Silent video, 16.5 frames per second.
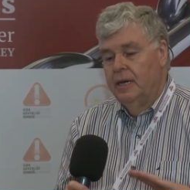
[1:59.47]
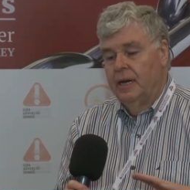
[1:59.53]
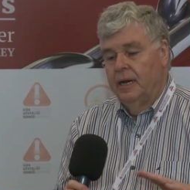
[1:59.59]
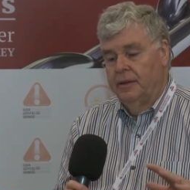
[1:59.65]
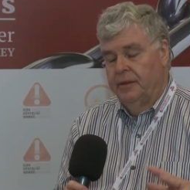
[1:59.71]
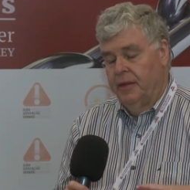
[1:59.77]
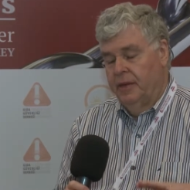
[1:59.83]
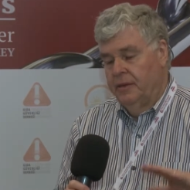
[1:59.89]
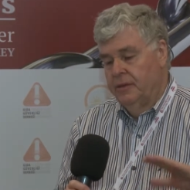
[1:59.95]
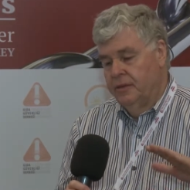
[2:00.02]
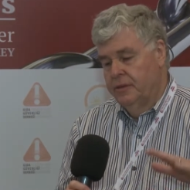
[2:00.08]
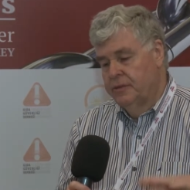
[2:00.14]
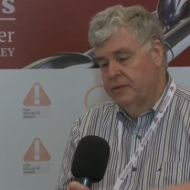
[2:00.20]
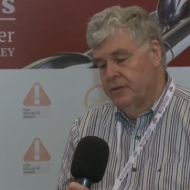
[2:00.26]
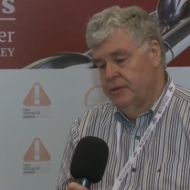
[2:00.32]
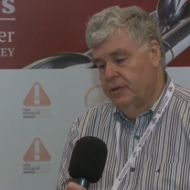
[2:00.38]
And then the
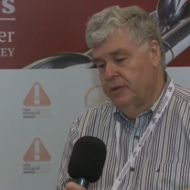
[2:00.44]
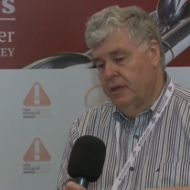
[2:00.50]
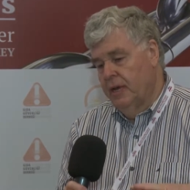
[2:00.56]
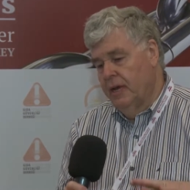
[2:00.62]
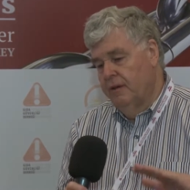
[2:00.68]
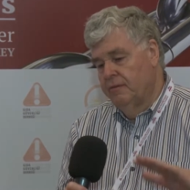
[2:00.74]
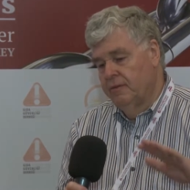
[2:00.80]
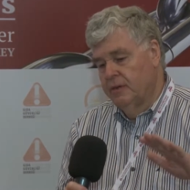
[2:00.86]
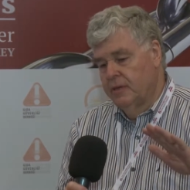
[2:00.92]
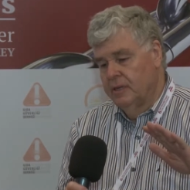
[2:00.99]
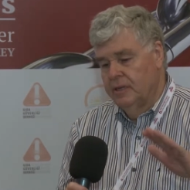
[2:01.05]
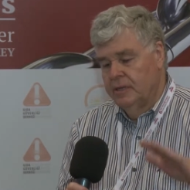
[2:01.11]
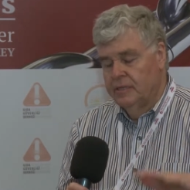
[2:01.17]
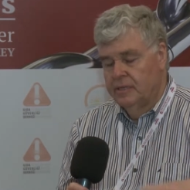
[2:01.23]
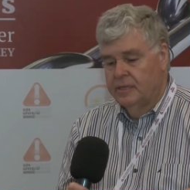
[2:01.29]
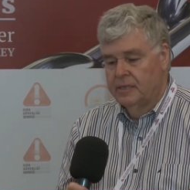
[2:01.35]
third level
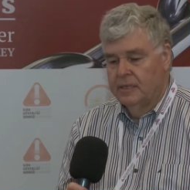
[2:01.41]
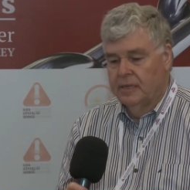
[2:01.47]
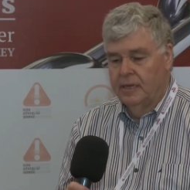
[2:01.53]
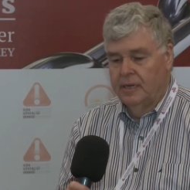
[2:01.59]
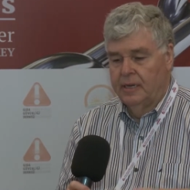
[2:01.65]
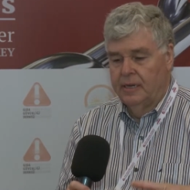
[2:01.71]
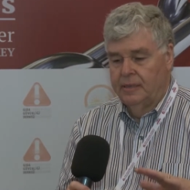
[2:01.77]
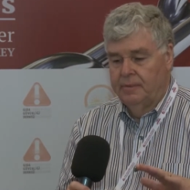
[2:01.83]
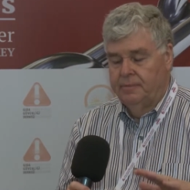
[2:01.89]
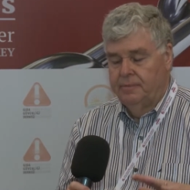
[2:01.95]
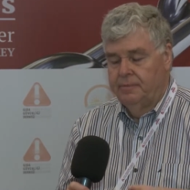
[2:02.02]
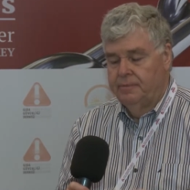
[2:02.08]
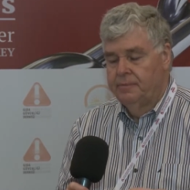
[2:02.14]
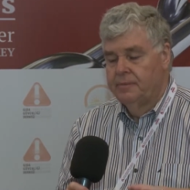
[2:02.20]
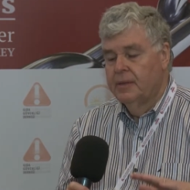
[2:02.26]
is um,